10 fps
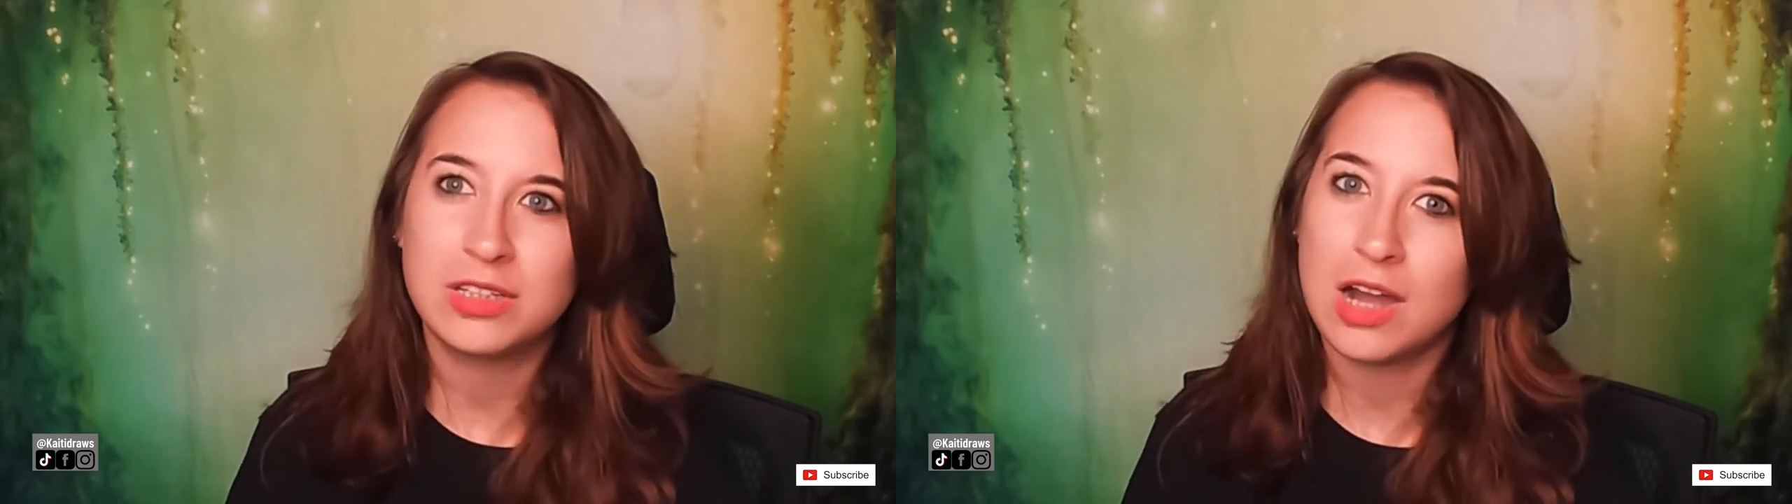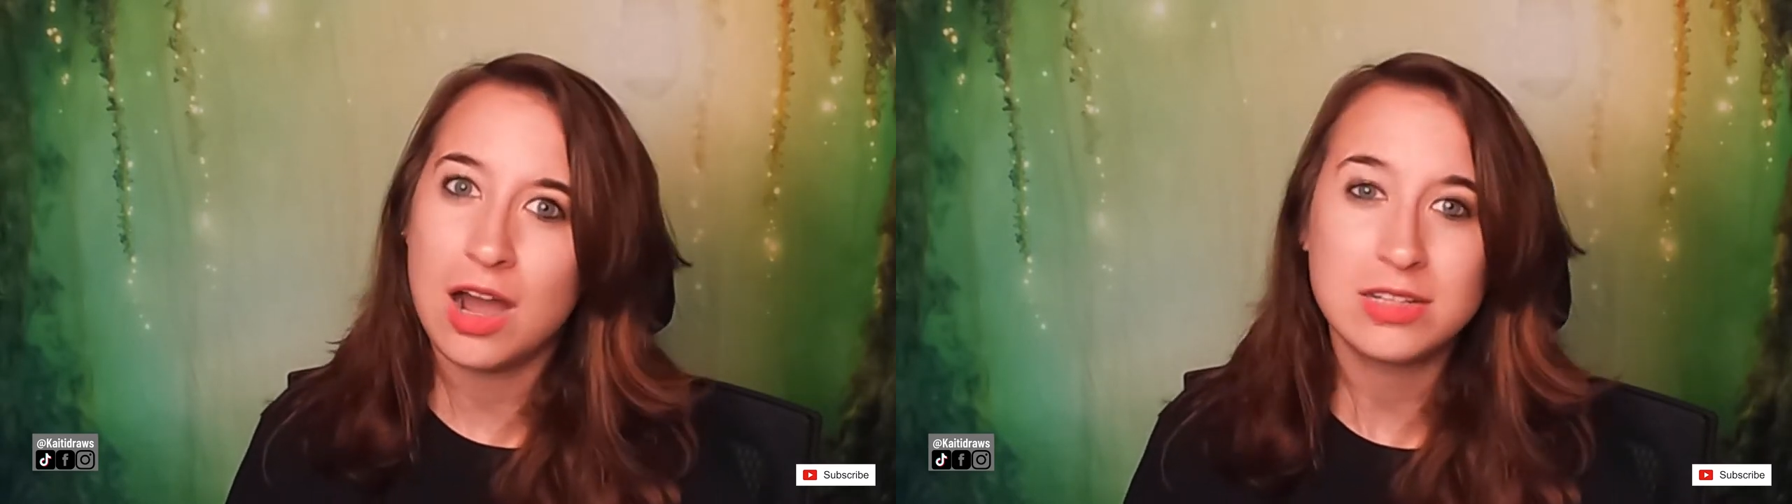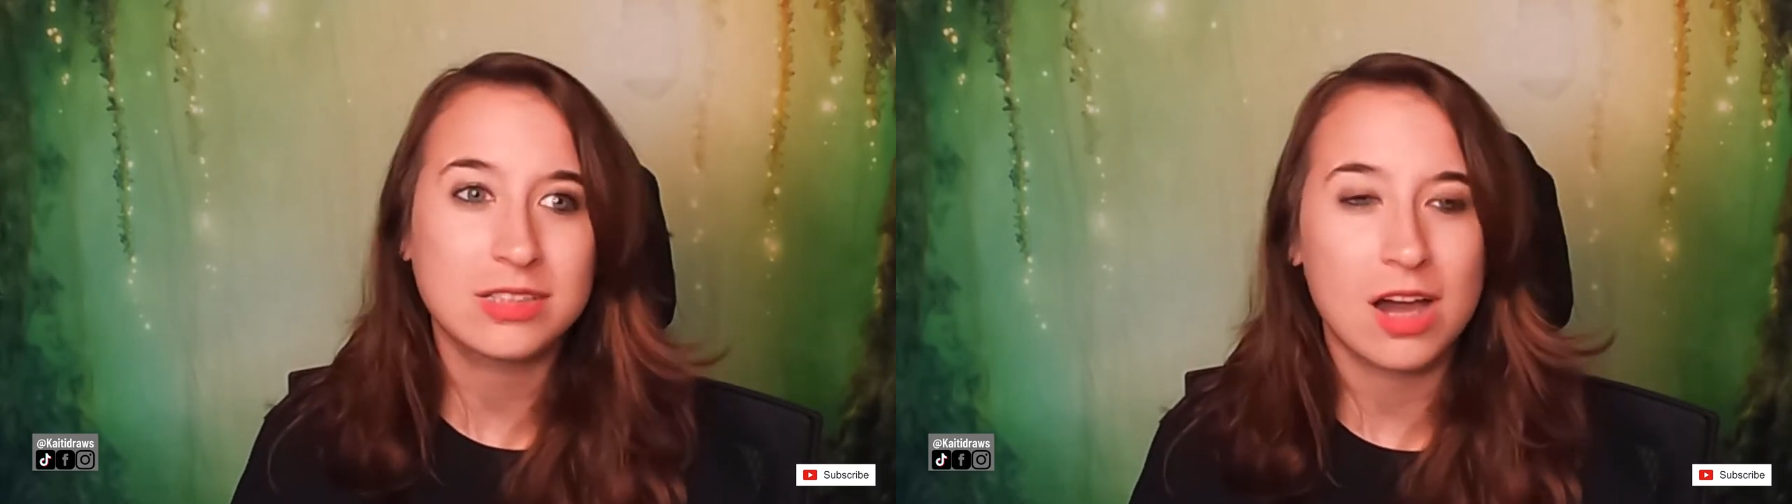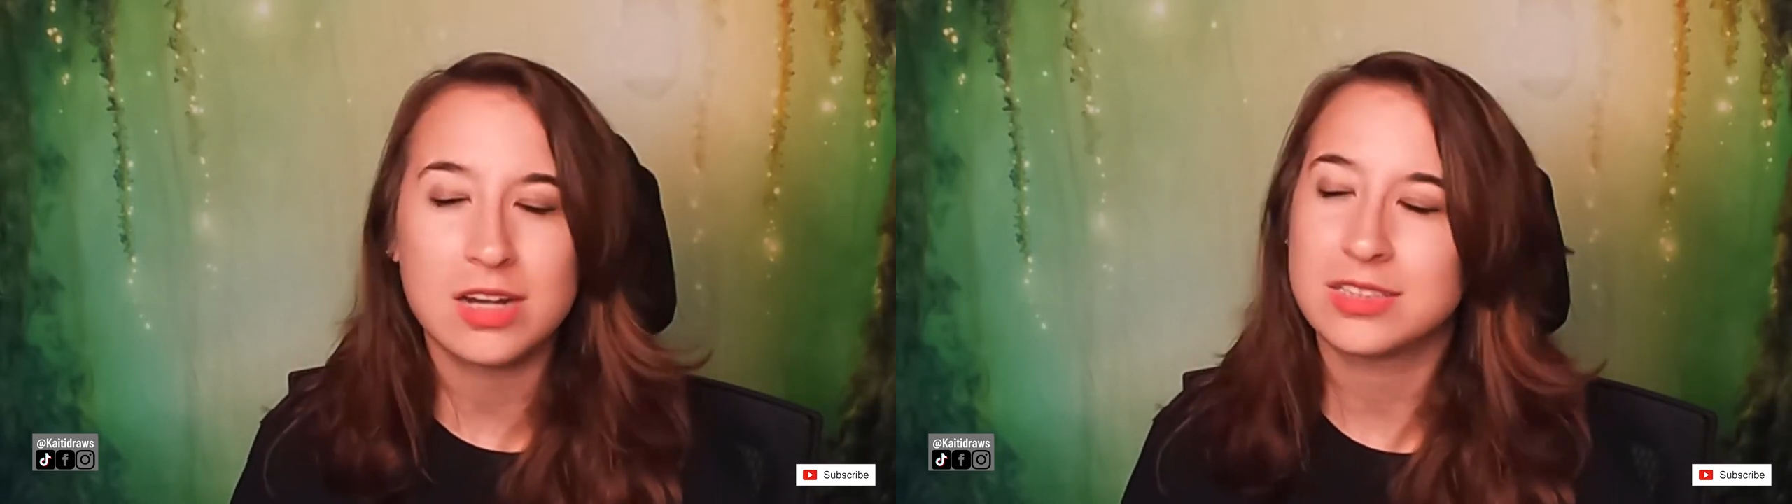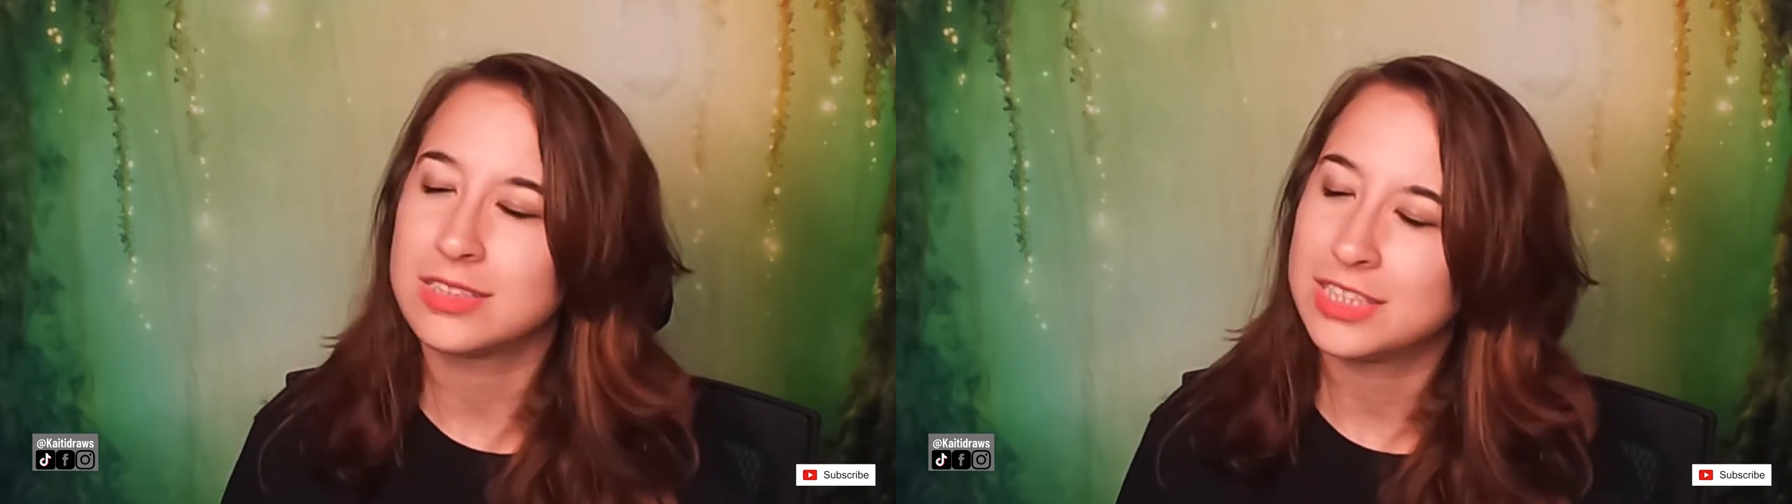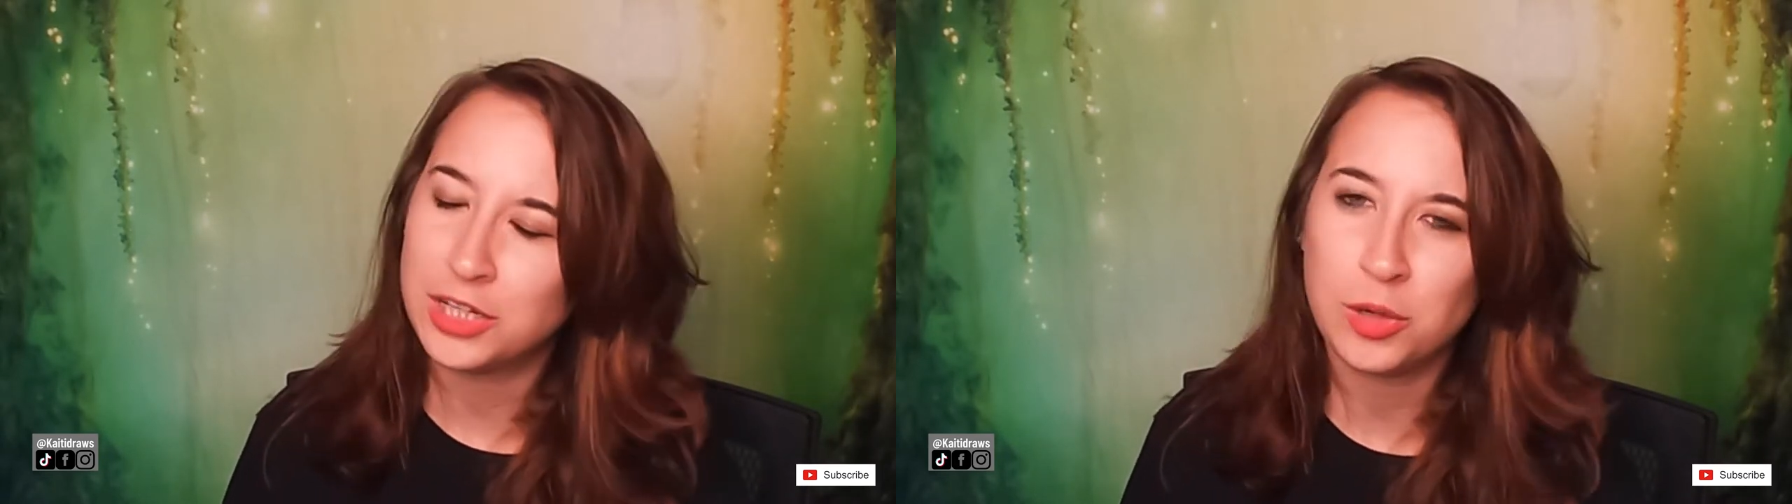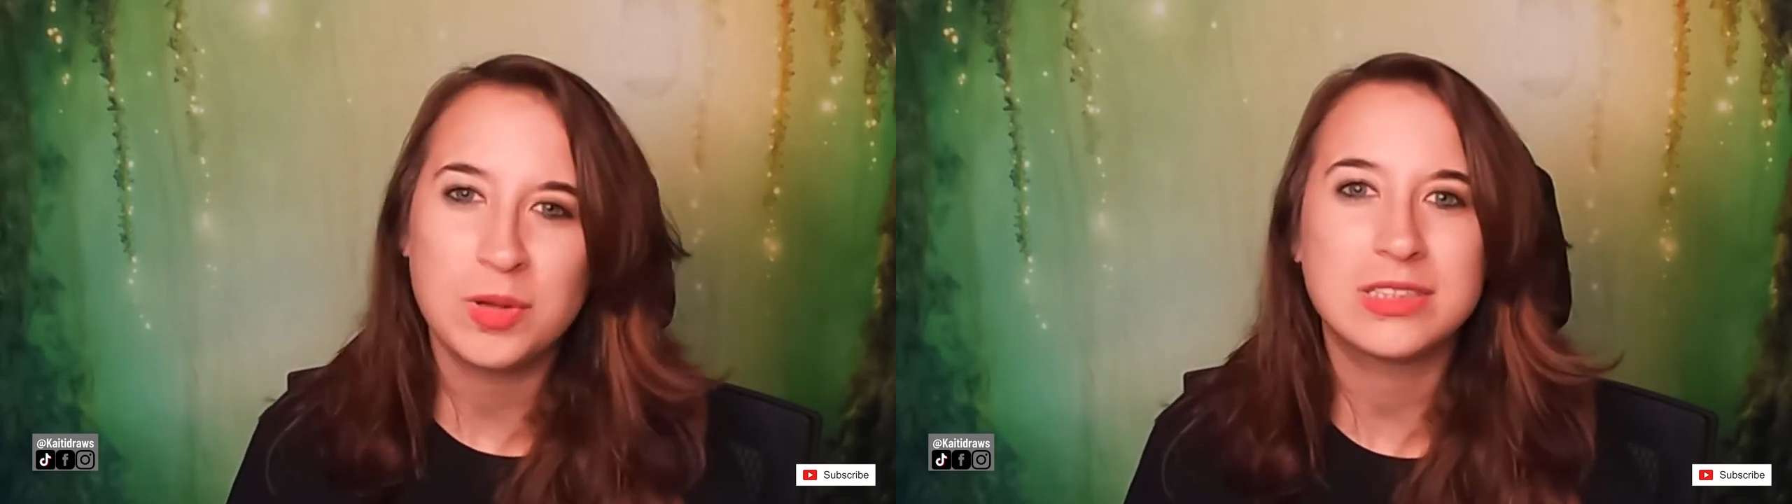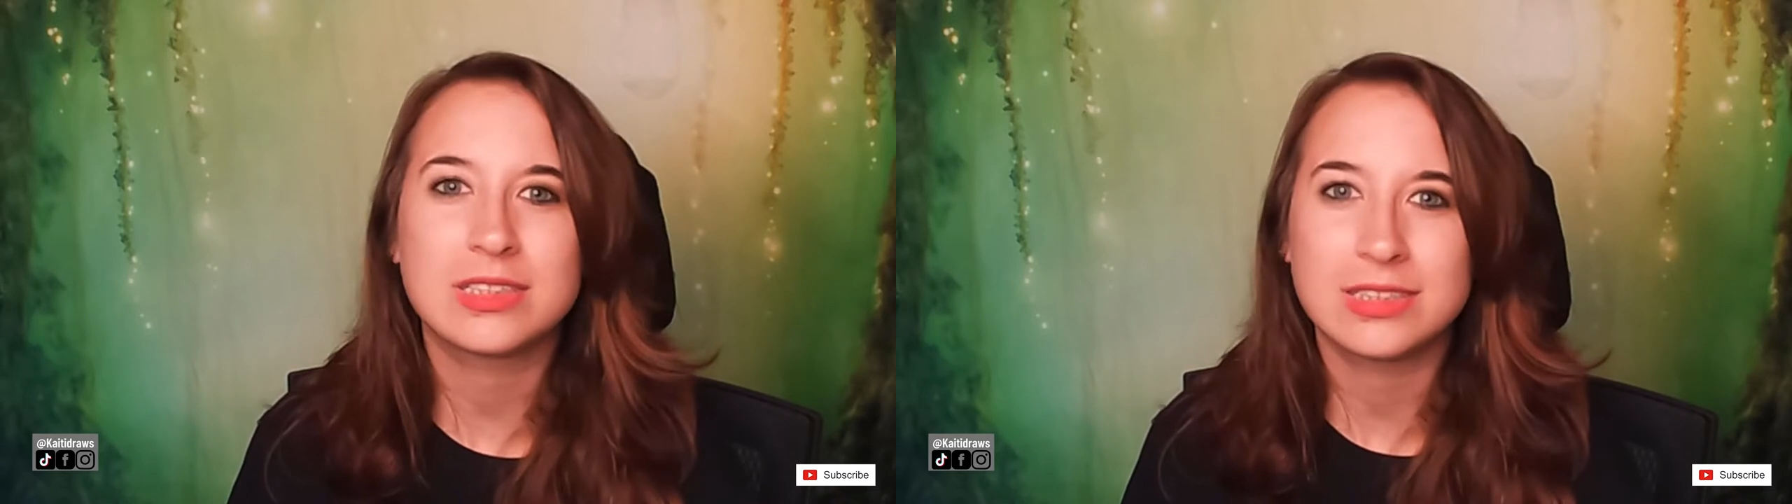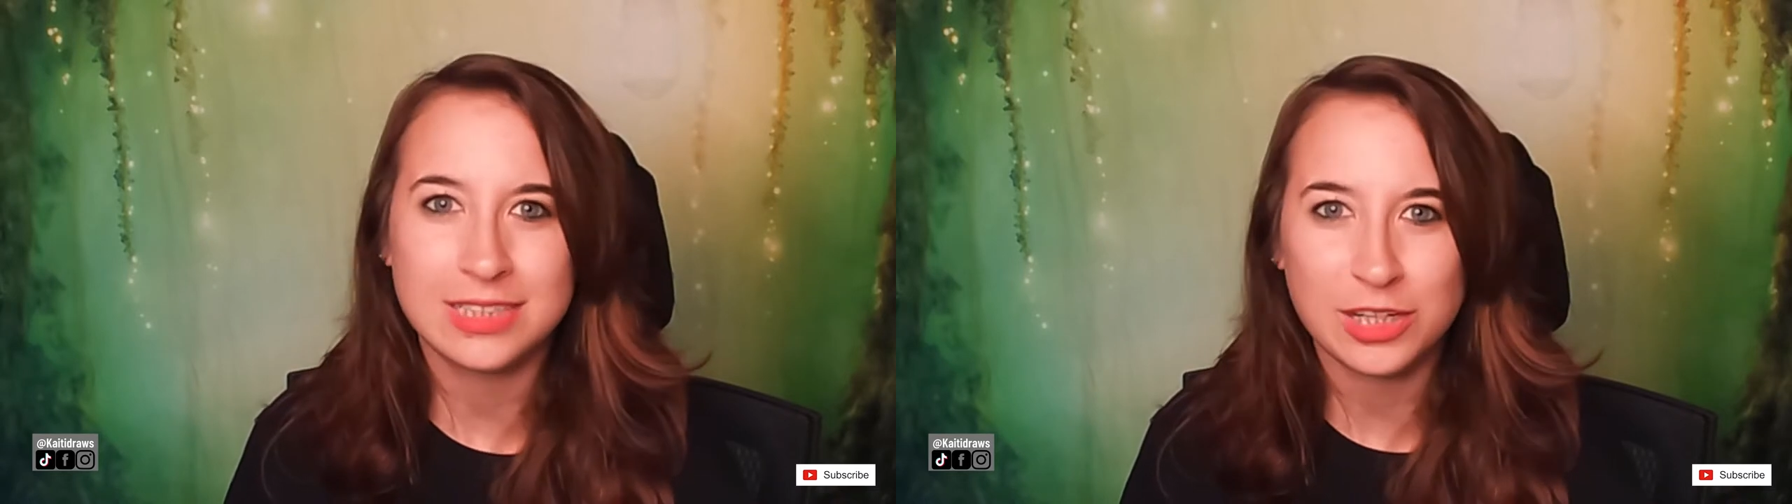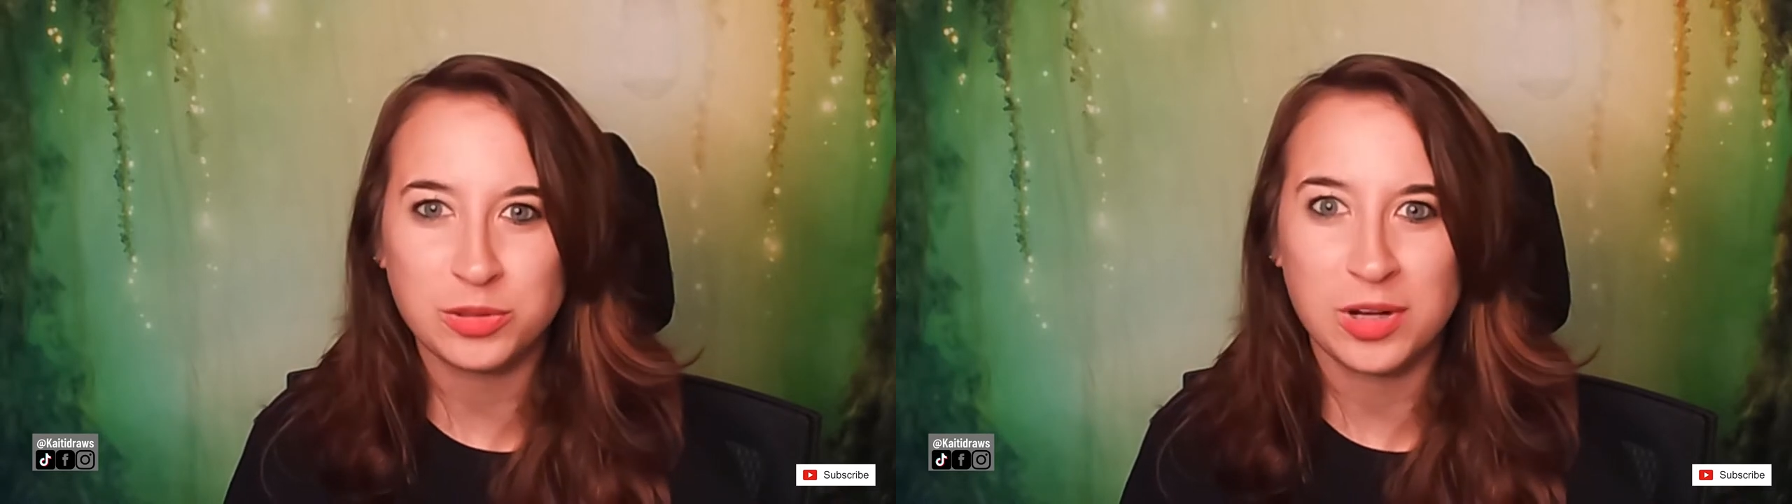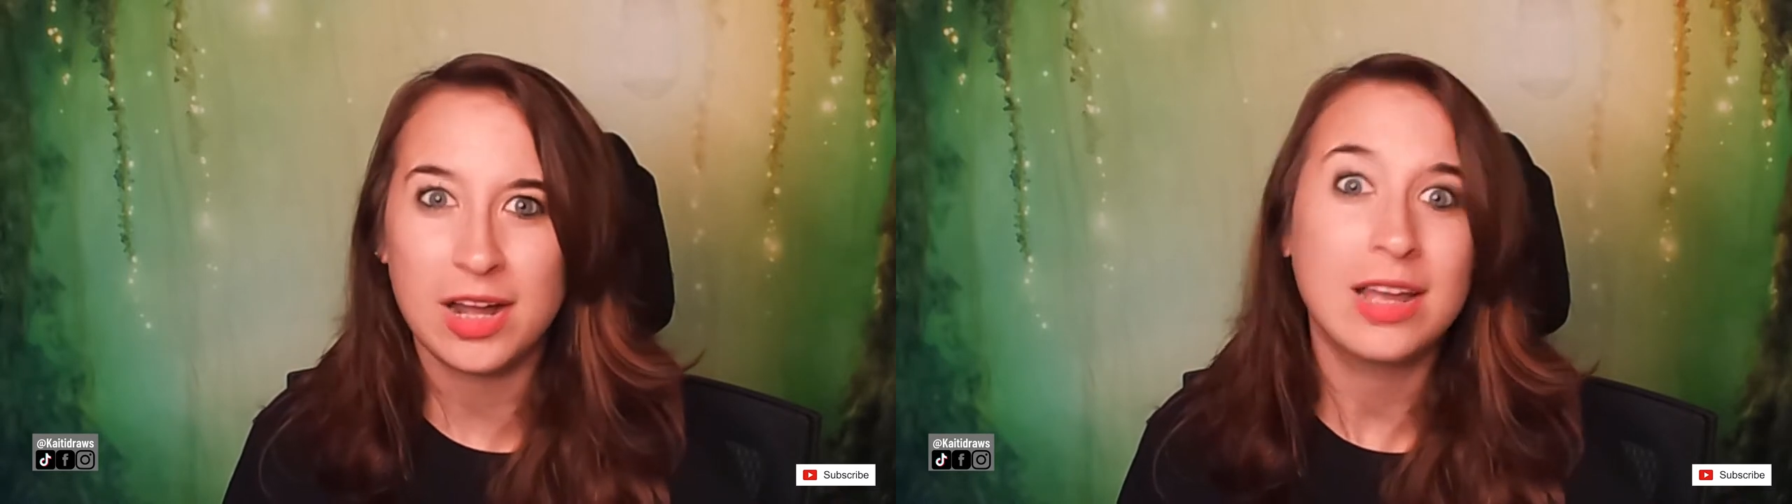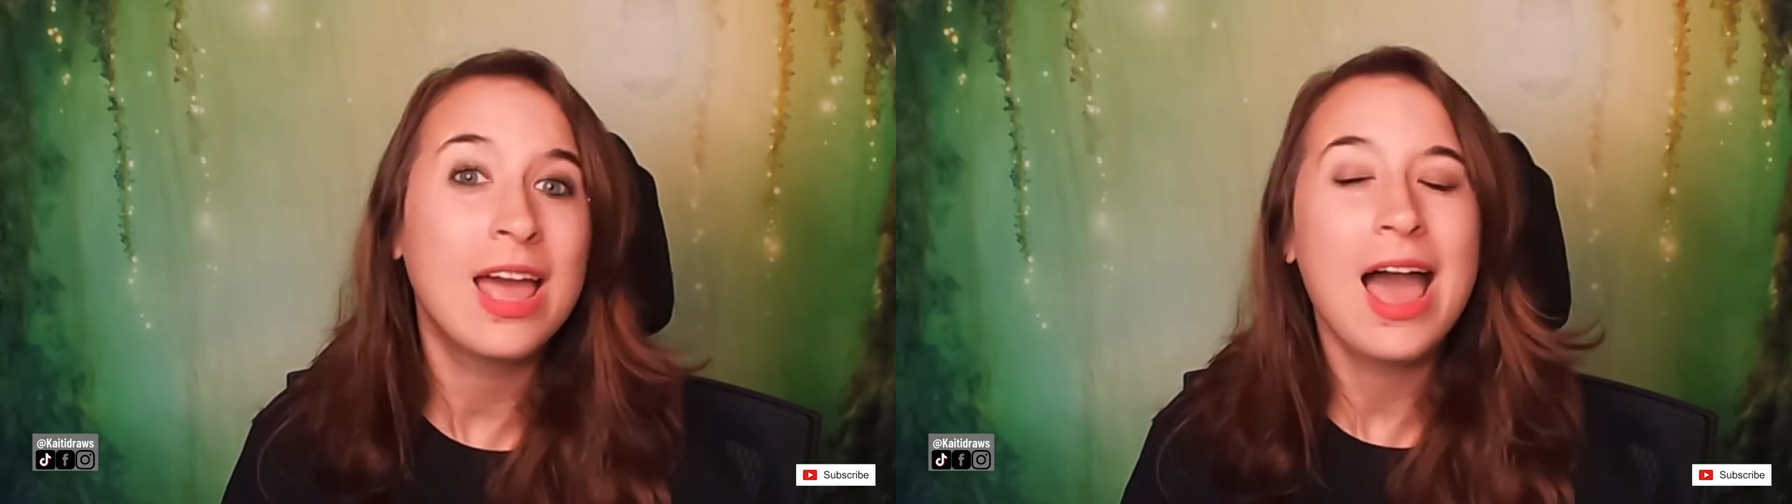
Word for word: gods, goddesses, heroines, etc.